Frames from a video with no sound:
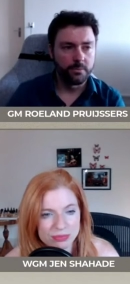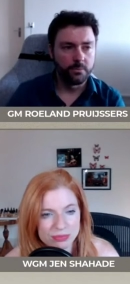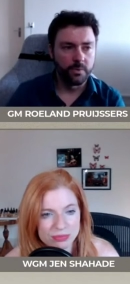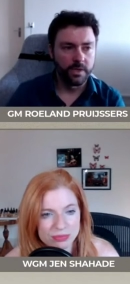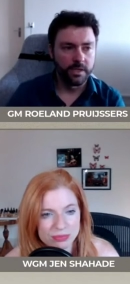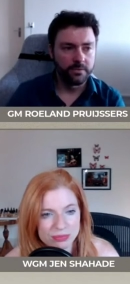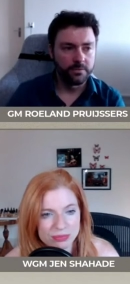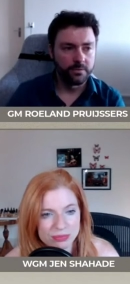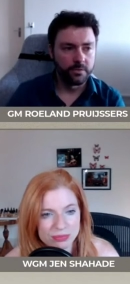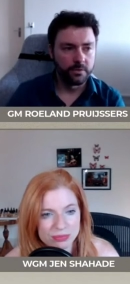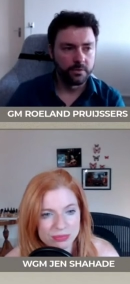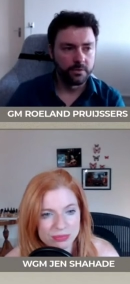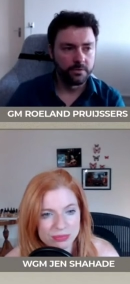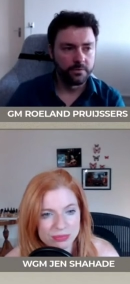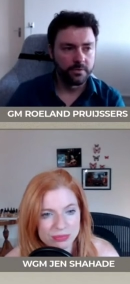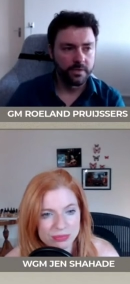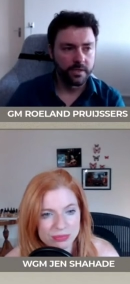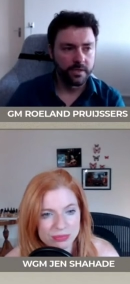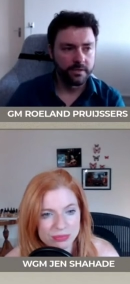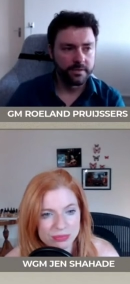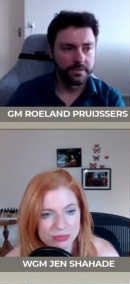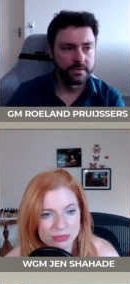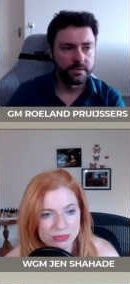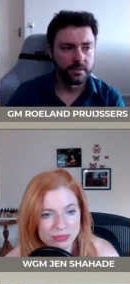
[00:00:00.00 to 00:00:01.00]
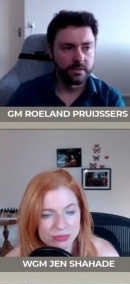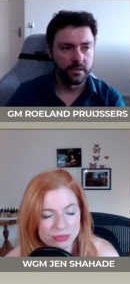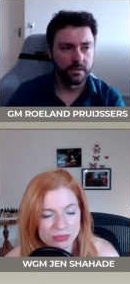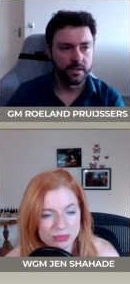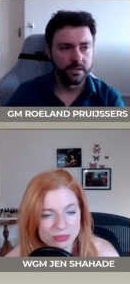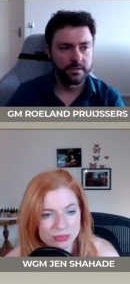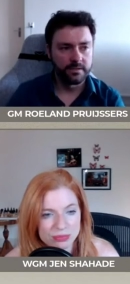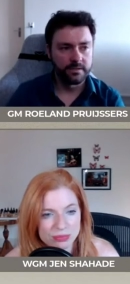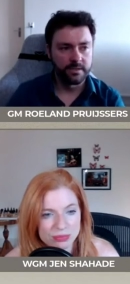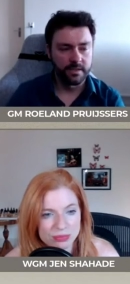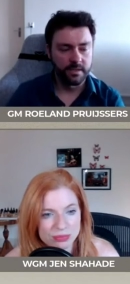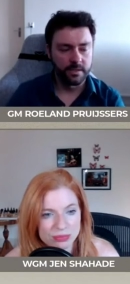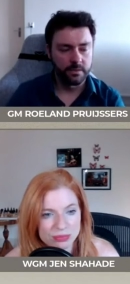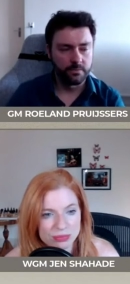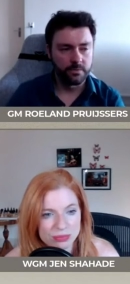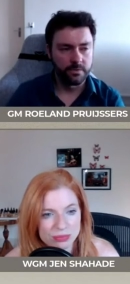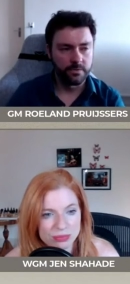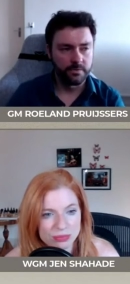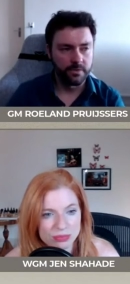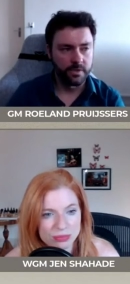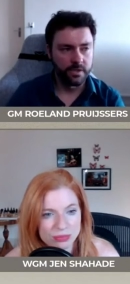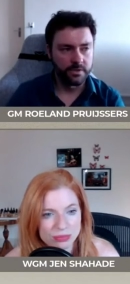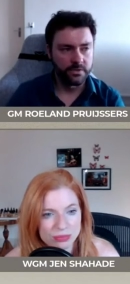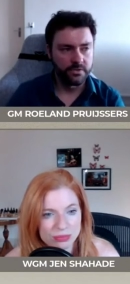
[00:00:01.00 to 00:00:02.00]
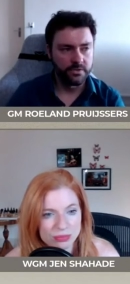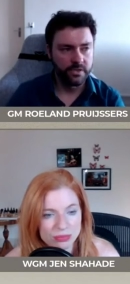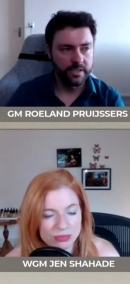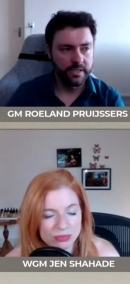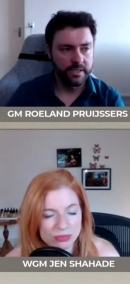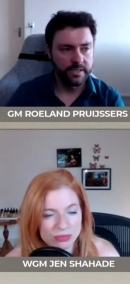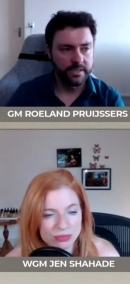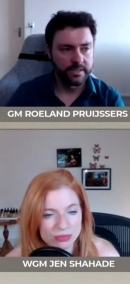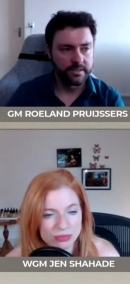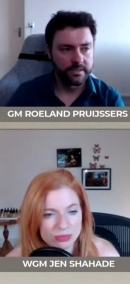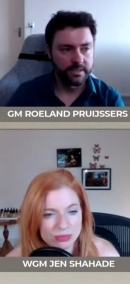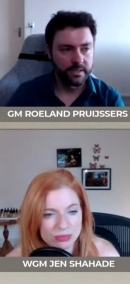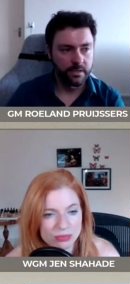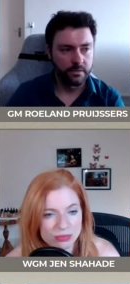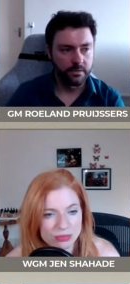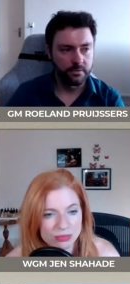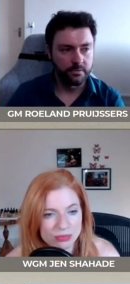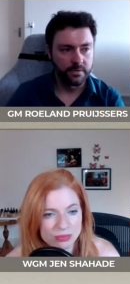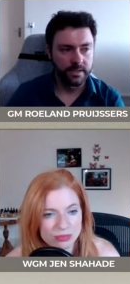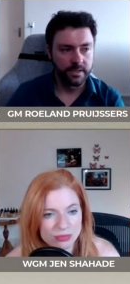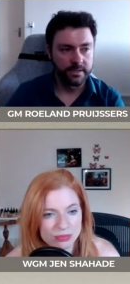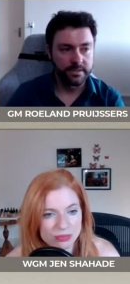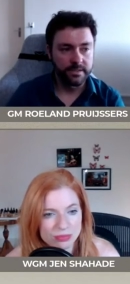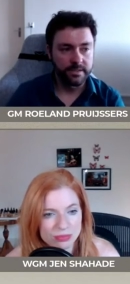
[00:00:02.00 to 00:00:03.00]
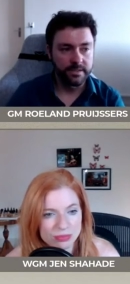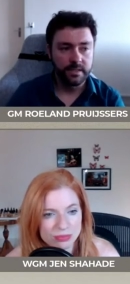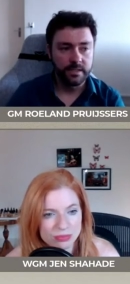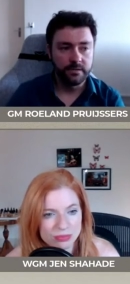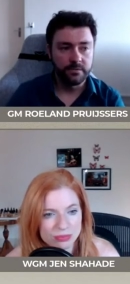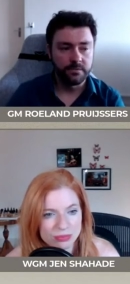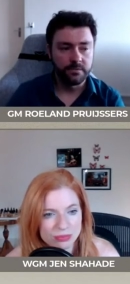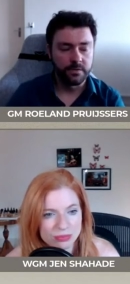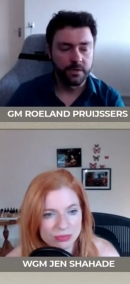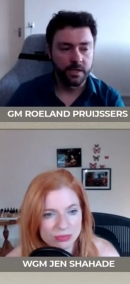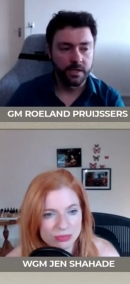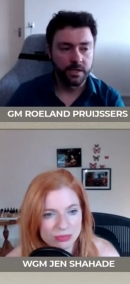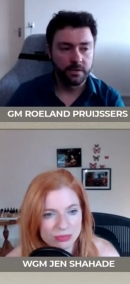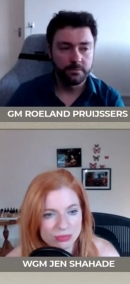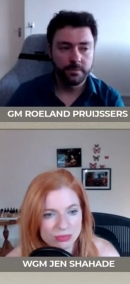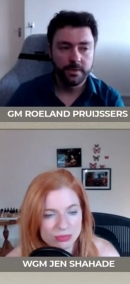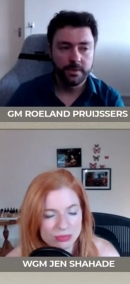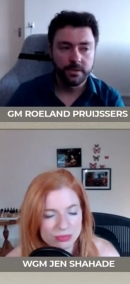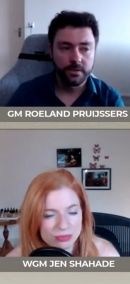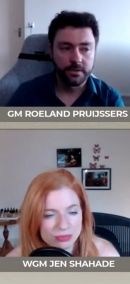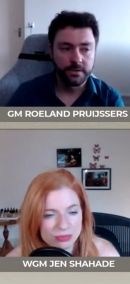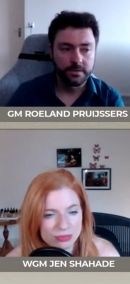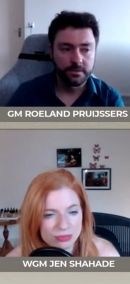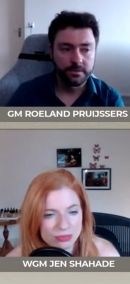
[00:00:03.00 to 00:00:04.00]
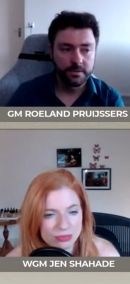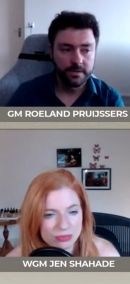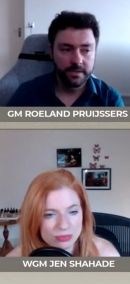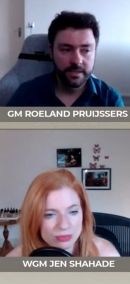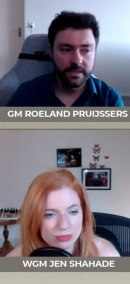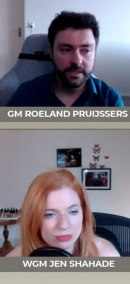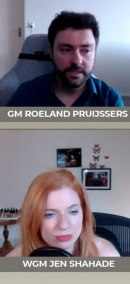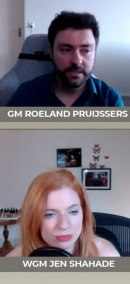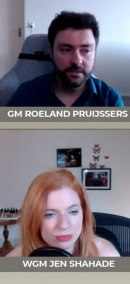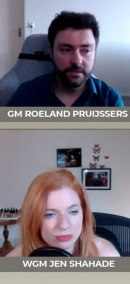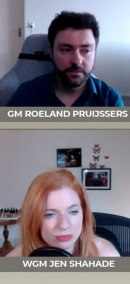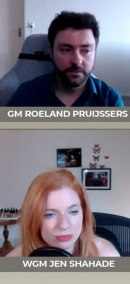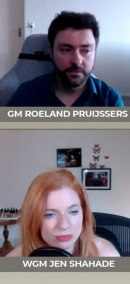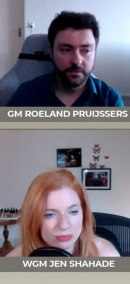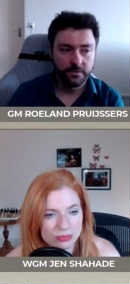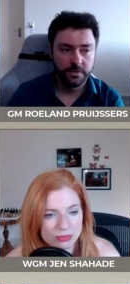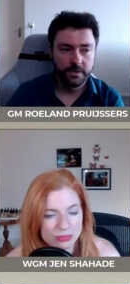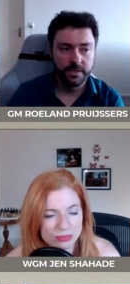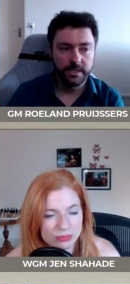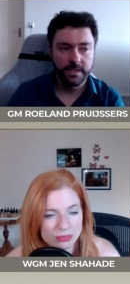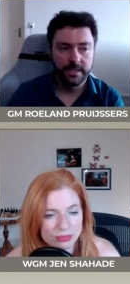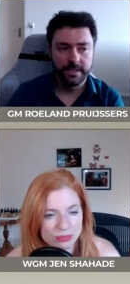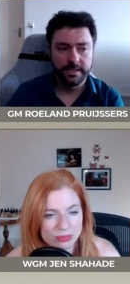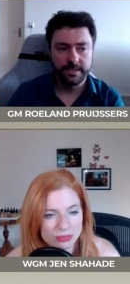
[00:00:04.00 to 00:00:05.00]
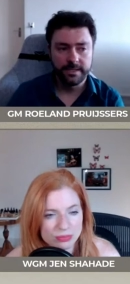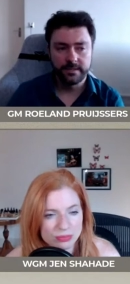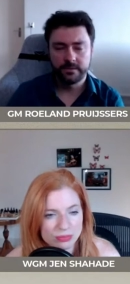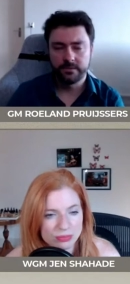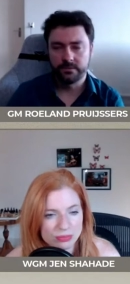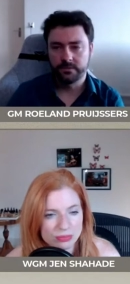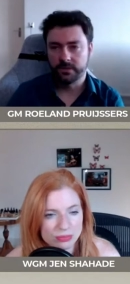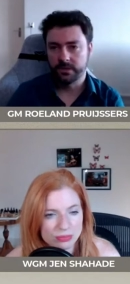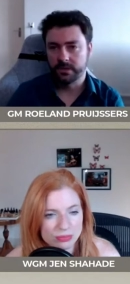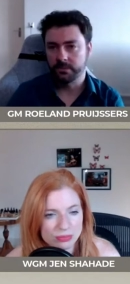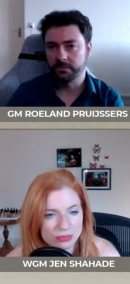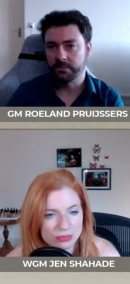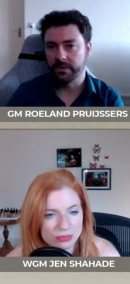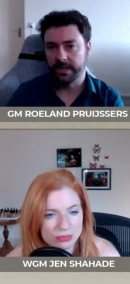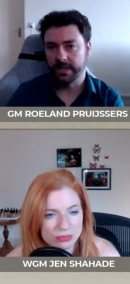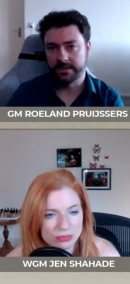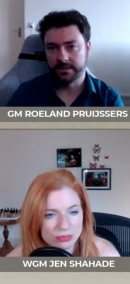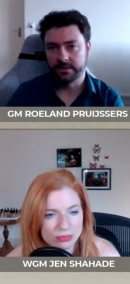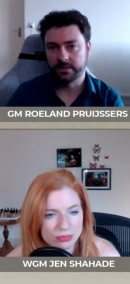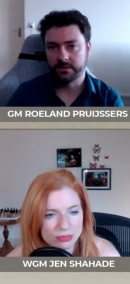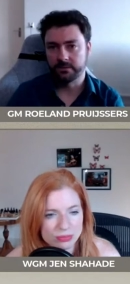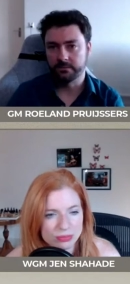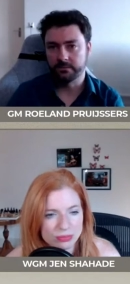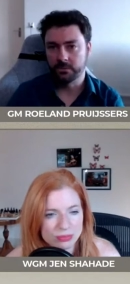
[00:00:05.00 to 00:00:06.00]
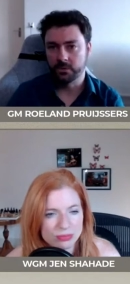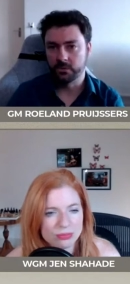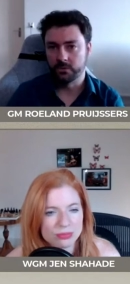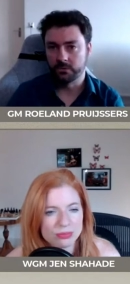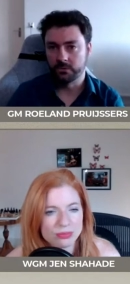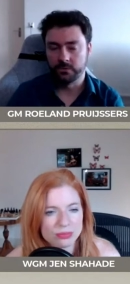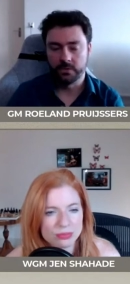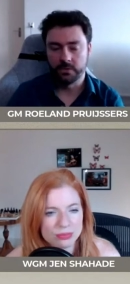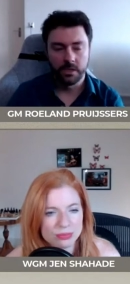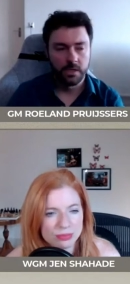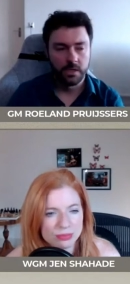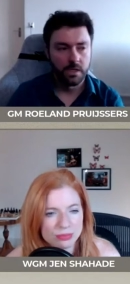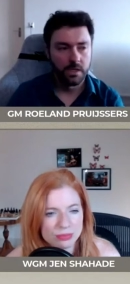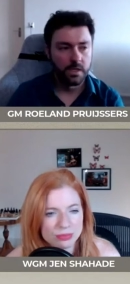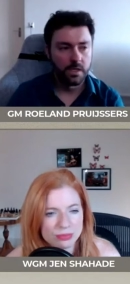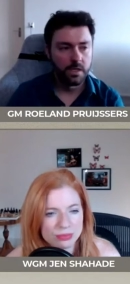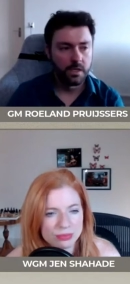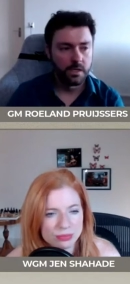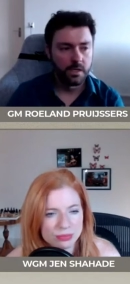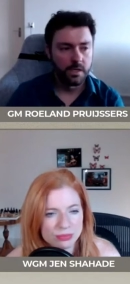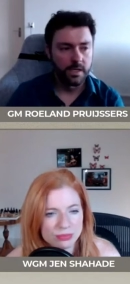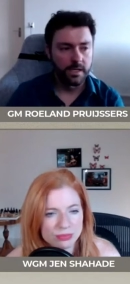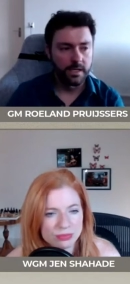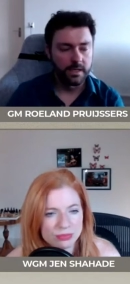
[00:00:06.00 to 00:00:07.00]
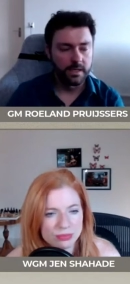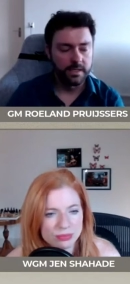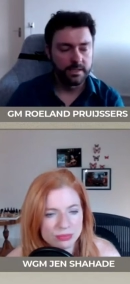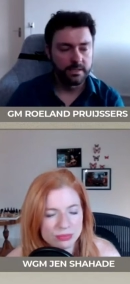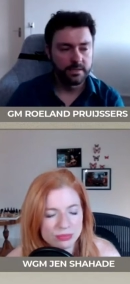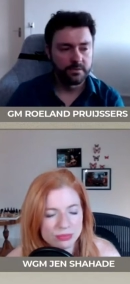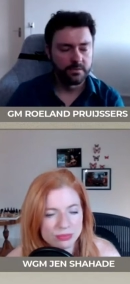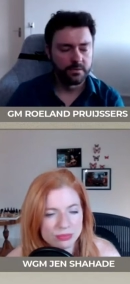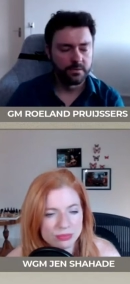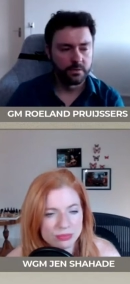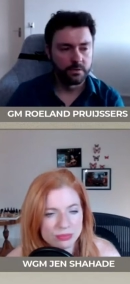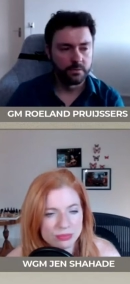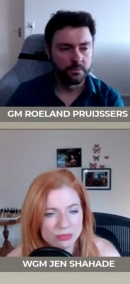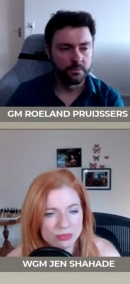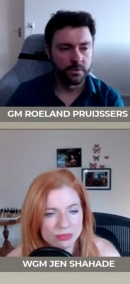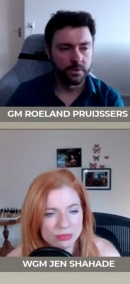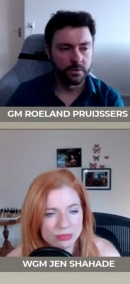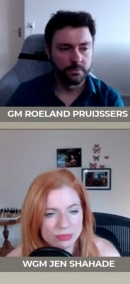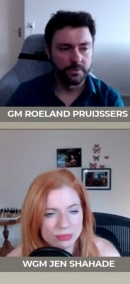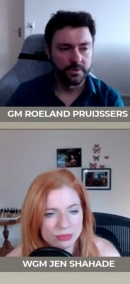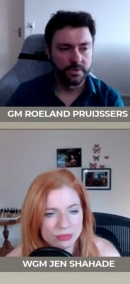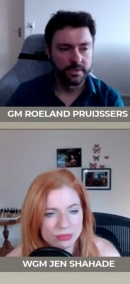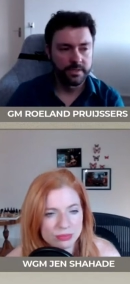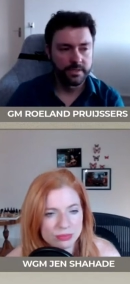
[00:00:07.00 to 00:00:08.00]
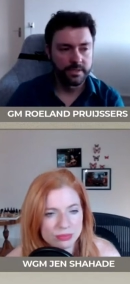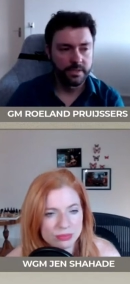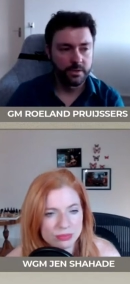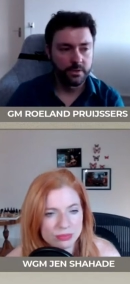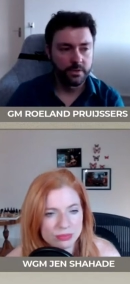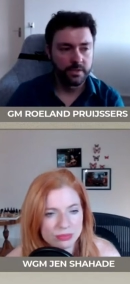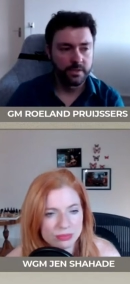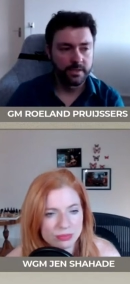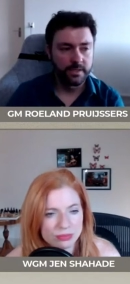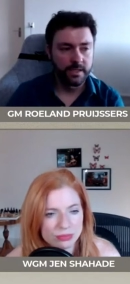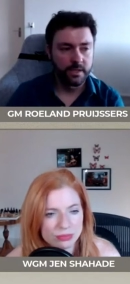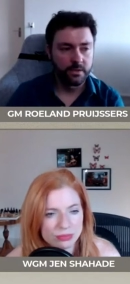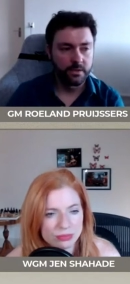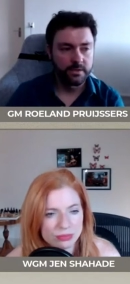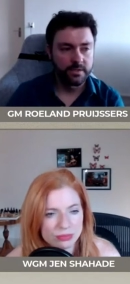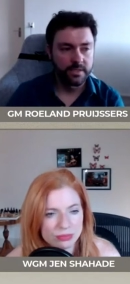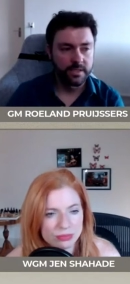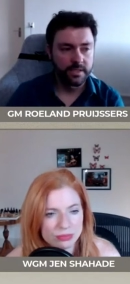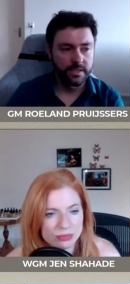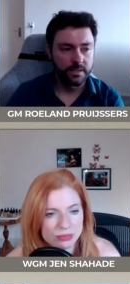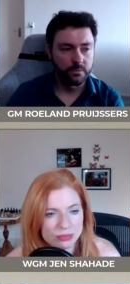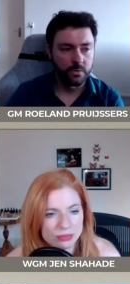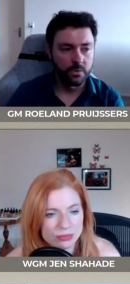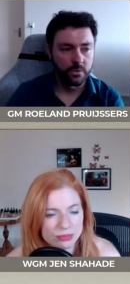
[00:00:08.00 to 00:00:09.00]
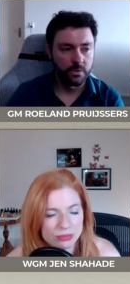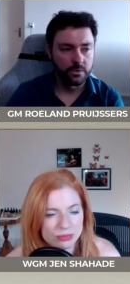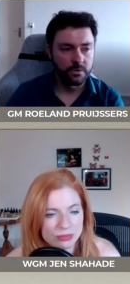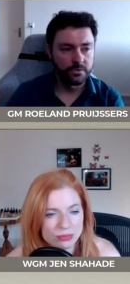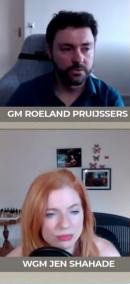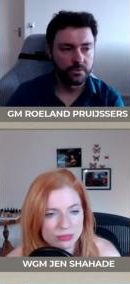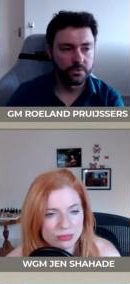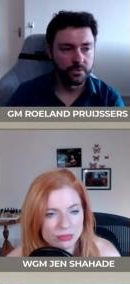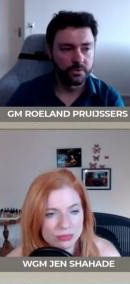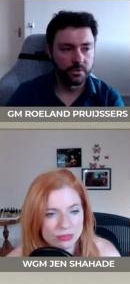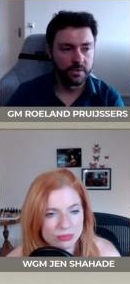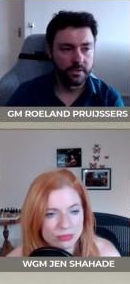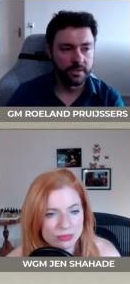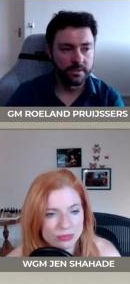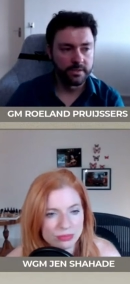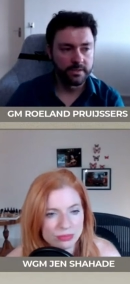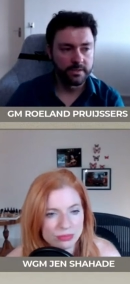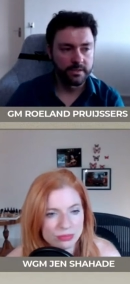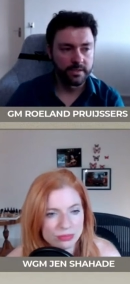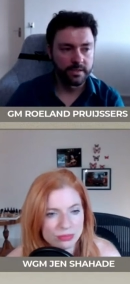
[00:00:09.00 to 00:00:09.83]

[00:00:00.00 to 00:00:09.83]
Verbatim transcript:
Speaker 1: Went for a very solid setup with knight G7 and E5 because D3 is a very passive move, at least for the moment. You can now take more control in the